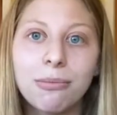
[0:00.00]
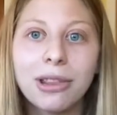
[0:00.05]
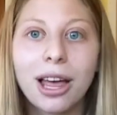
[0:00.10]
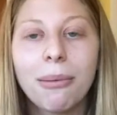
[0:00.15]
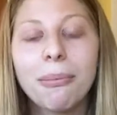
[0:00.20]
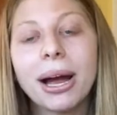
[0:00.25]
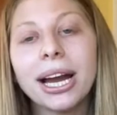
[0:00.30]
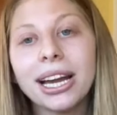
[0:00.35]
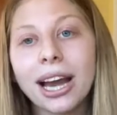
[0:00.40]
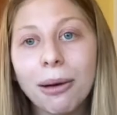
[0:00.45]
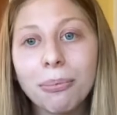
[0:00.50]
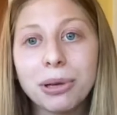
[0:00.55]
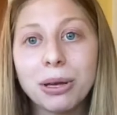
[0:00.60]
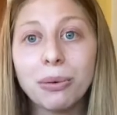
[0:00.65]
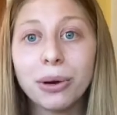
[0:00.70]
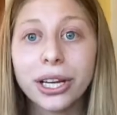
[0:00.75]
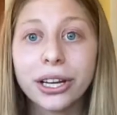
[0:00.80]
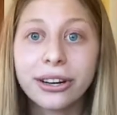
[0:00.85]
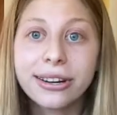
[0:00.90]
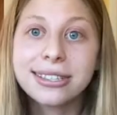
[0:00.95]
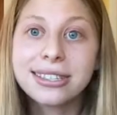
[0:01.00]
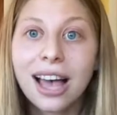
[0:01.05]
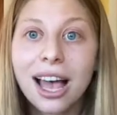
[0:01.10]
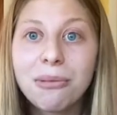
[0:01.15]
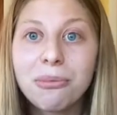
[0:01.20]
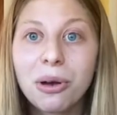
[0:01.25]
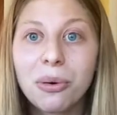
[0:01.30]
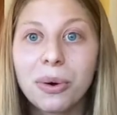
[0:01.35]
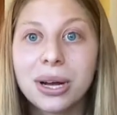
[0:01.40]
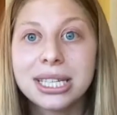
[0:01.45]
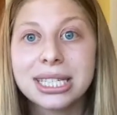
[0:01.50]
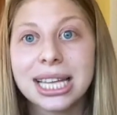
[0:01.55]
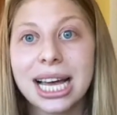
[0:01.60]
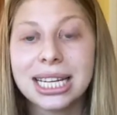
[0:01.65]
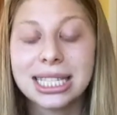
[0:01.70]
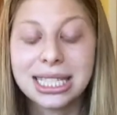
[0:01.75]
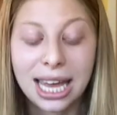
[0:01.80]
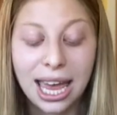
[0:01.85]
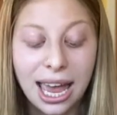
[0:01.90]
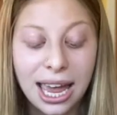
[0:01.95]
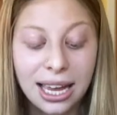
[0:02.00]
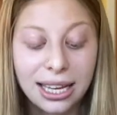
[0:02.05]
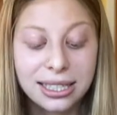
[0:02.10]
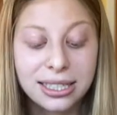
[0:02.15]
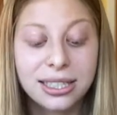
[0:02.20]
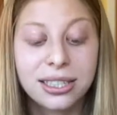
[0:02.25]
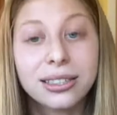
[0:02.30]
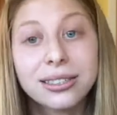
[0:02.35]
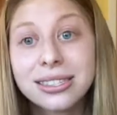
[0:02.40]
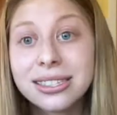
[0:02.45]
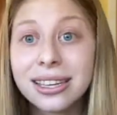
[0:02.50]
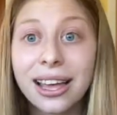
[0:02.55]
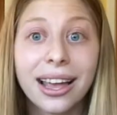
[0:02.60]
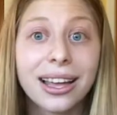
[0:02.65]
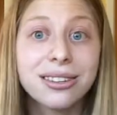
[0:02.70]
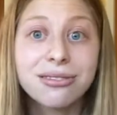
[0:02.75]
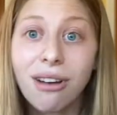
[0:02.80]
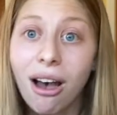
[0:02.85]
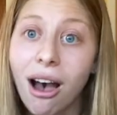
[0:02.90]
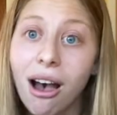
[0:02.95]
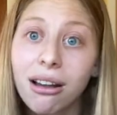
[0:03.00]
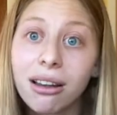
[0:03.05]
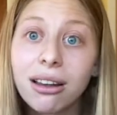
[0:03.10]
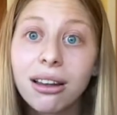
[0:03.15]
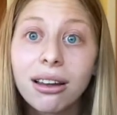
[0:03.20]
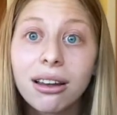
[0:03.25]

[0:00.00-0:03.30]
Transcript: That might not be what your assignment was that day, to sit and talk,